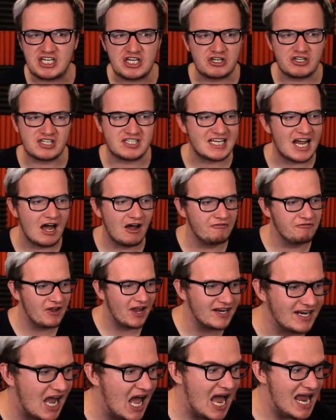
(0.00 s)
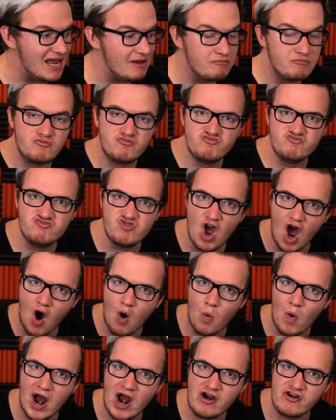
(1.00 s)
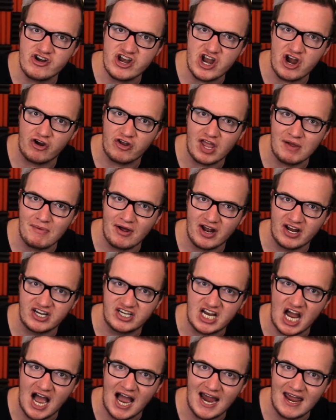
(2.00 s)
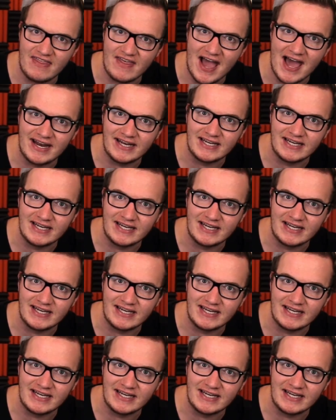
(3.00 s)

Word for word: yourself like, I am nowhere near the amount of guy that